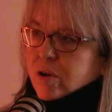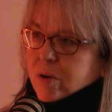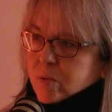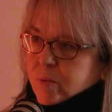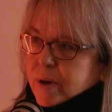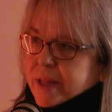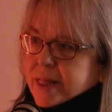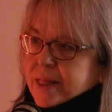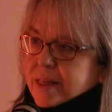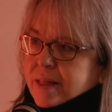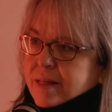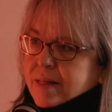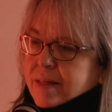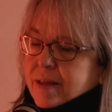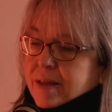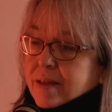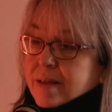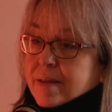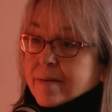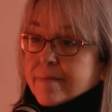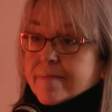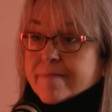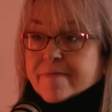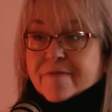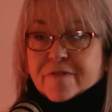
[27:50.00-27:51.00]
with
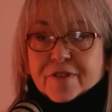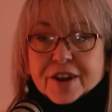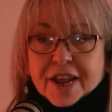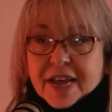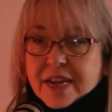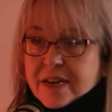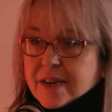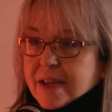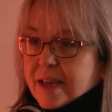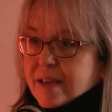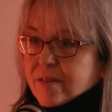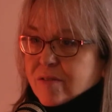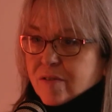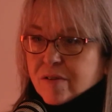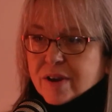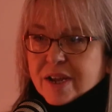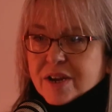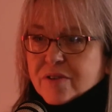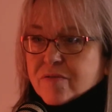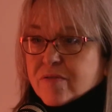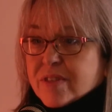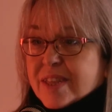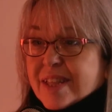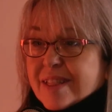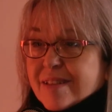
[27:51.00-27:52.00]
the phonetics or
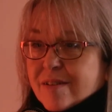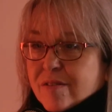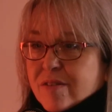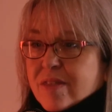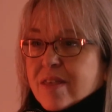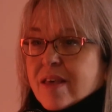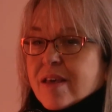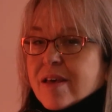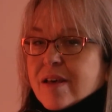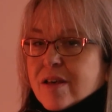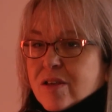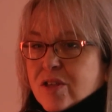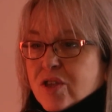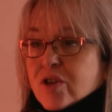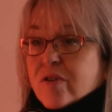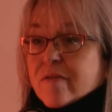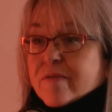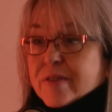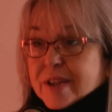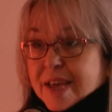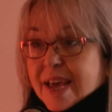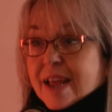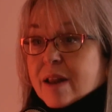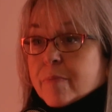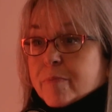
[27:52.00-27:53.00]
literacy, there's stuff
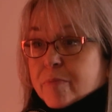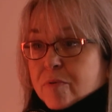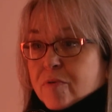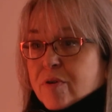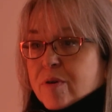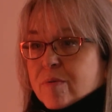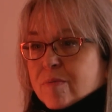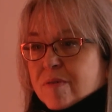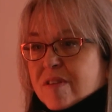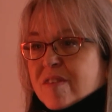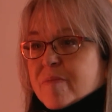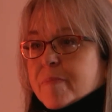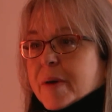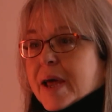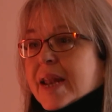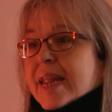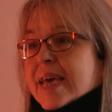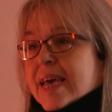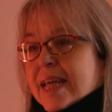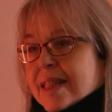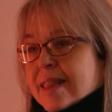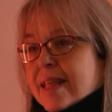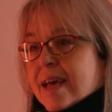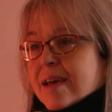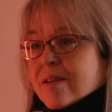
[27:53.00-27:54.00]
to help around spelling
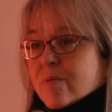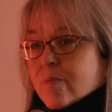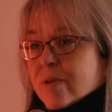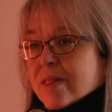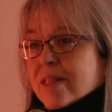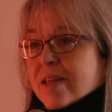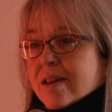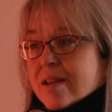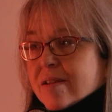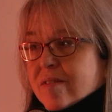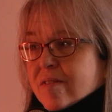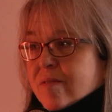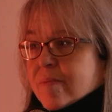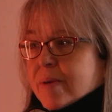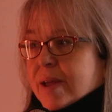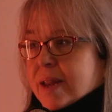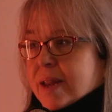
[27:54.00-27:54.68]
and that within it as well.